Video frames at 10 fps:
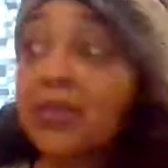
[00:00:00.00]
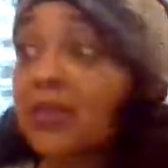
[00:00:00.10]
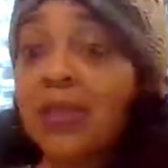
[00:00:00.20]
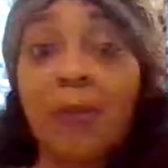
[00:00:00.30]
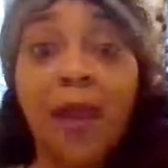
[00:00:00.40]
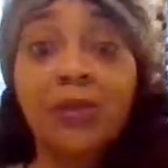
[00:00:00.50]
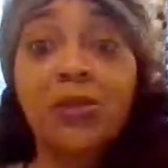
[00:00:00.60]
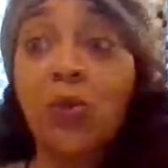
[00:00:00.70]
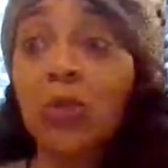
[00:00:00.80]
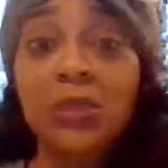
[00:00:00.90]
This is somebody
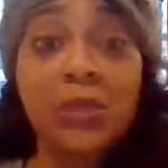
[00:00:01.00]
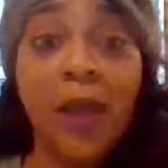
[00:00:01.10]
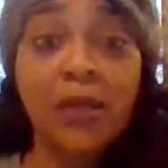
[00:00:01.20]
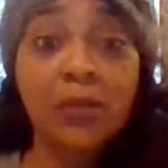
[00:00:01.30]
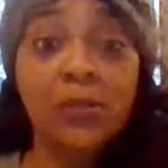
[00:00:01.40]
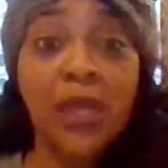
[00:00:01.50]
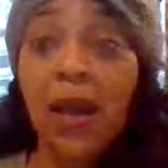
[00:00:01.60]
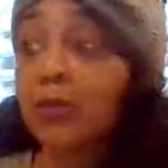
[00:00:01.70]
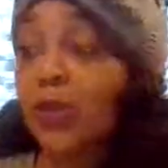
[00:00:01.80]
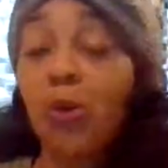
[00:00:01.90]
that's going in somebody else's
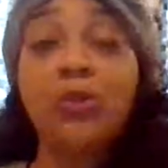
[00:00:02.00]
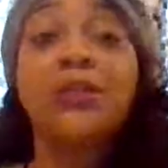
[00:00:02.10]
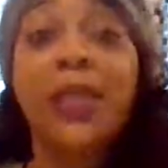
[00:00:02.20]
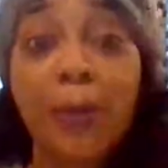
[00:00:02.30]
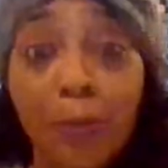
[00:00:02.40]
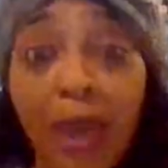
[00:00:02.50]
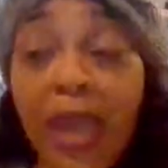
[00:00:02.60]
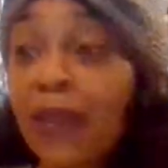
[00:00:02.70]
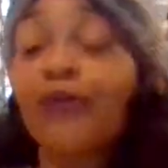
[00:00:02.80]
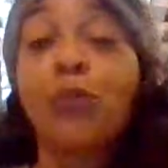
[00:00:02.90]
household, just getting
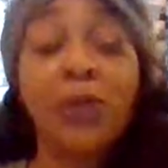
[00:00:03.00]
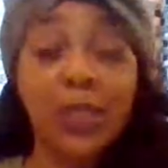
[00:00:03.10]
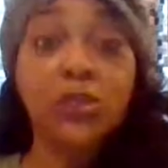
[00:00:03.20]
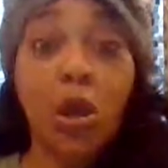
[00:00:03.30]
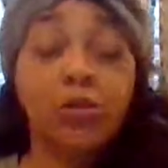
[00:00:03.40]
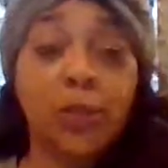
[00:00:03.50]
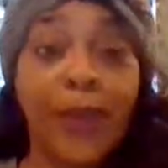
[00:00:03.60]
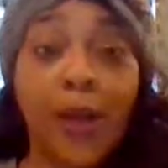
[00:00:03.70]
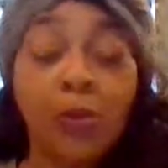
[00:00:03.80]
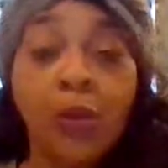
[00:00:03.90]
paid for being talked
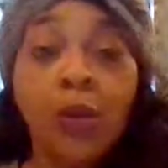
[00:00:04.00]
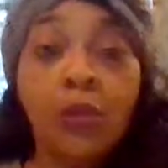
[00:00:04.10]
about.